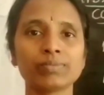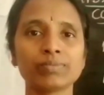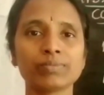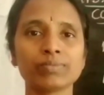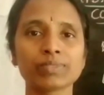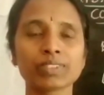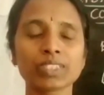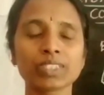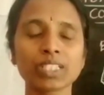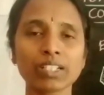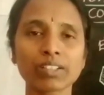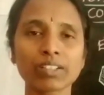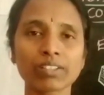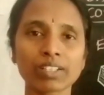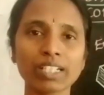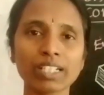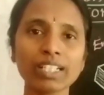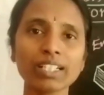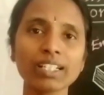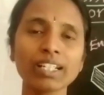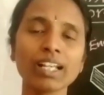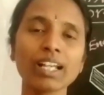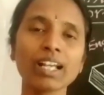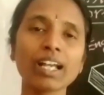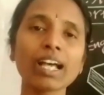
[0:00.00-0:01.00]
Children,
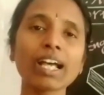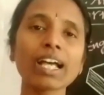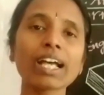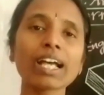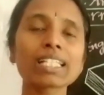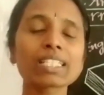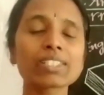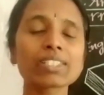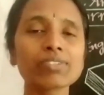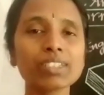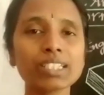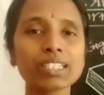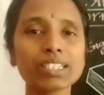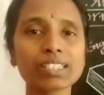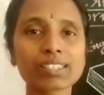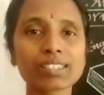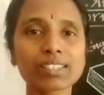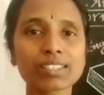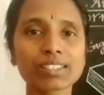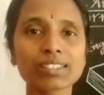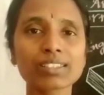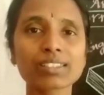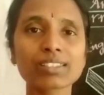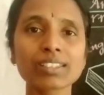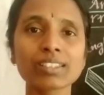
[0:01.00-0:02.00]
as we
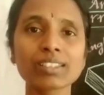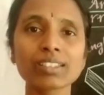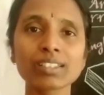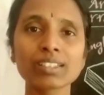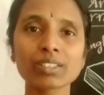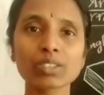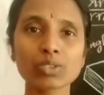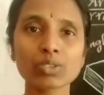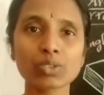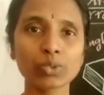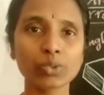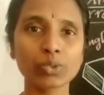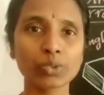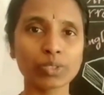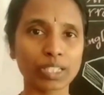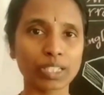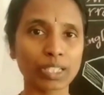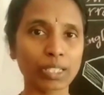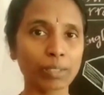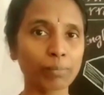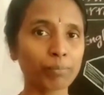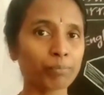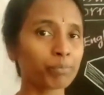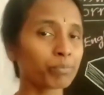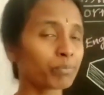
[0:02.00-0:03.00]
discussed in the story,
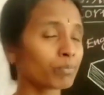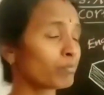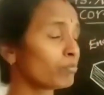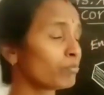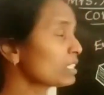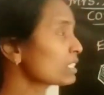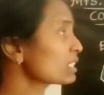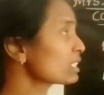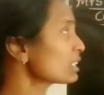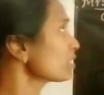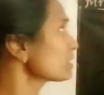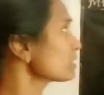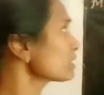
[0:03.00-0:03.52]
Mrs.